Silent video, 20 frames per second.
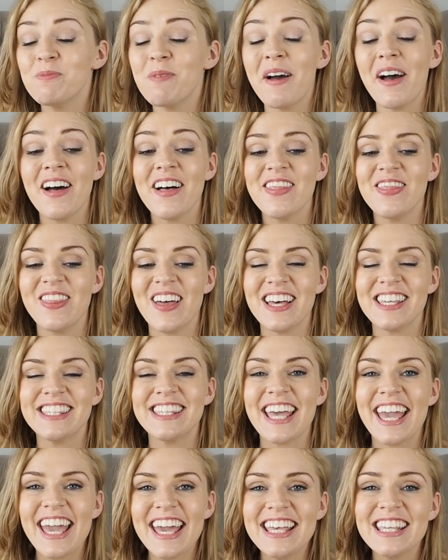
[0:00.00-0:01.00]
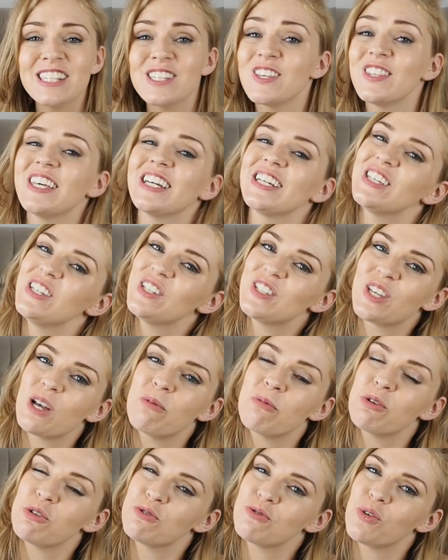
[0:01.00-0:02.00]
But that's it, so thank you so
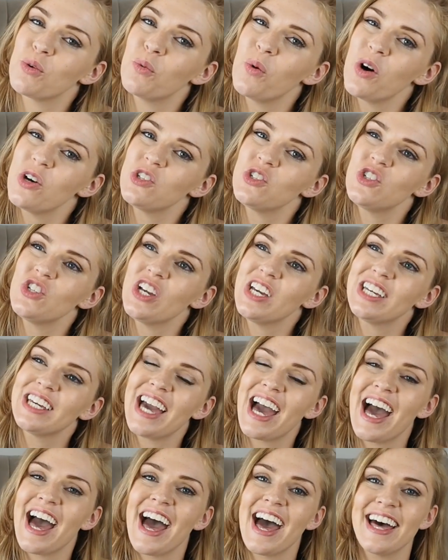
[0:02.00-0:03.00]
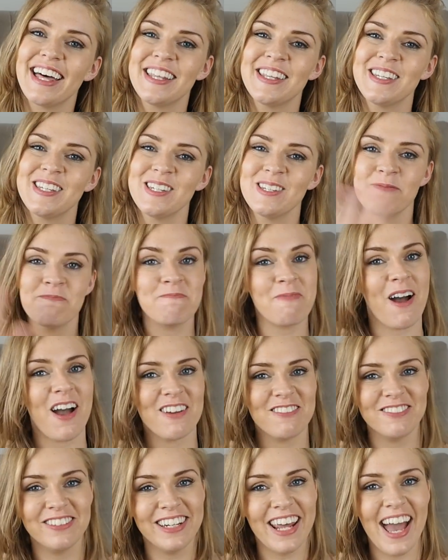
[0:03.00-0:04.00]
much for watching, and
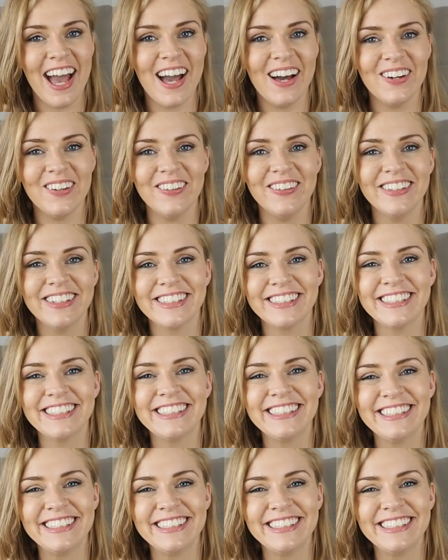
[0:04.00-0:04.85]
bye for now.